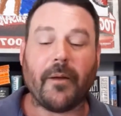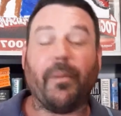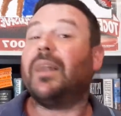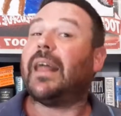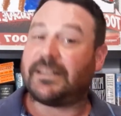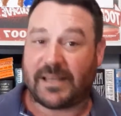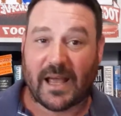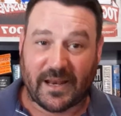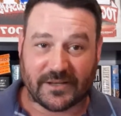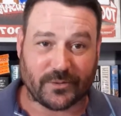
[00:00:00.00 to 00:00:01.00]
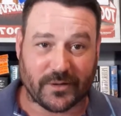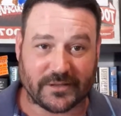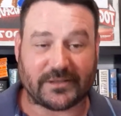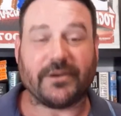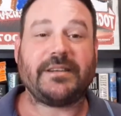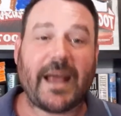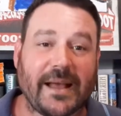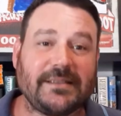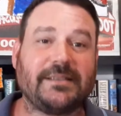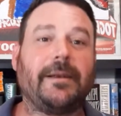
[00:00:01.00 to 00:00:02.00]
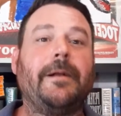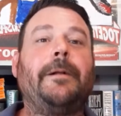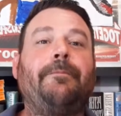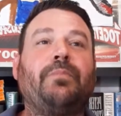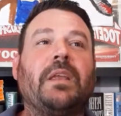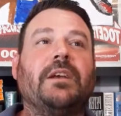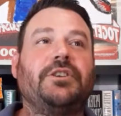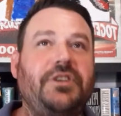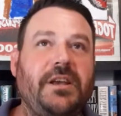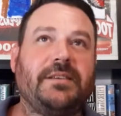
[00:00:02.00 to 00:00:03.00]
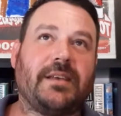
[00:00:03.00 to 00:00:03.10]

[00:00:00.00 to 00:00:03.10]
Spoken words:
But let's get into it. So Tess, she